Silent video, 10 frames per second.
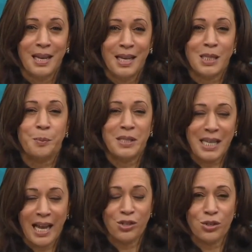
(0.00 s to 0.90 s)
Its
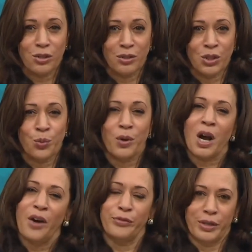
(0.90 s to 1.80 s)
potential to
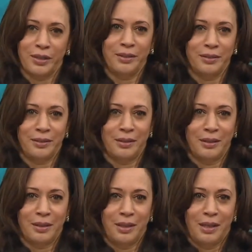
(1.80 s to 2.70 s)
recover.
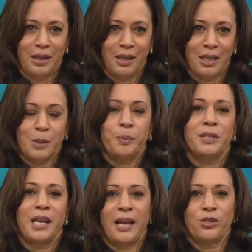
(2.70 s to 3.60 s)
Its
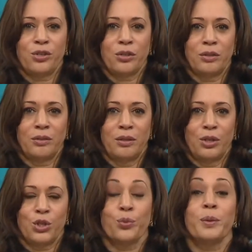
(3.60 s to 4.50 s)
potential
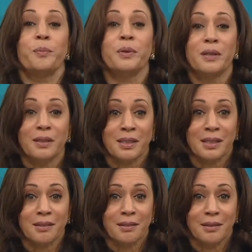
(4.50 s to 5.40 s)
to rebuild.
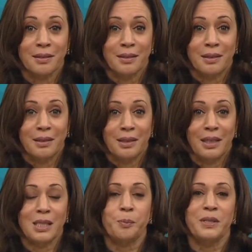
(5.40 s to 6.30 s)

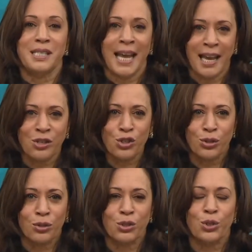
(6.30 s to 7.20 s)
Its
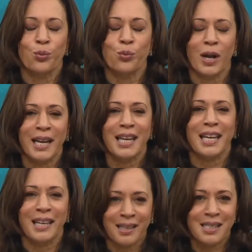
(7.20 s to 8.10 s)
potential to write
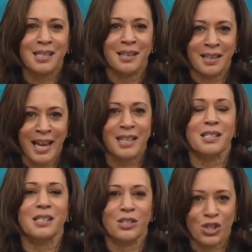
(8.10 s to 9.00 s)
its
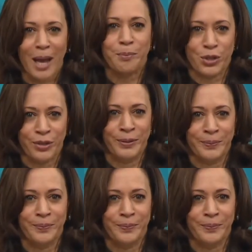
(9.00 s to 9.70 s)
next chapter.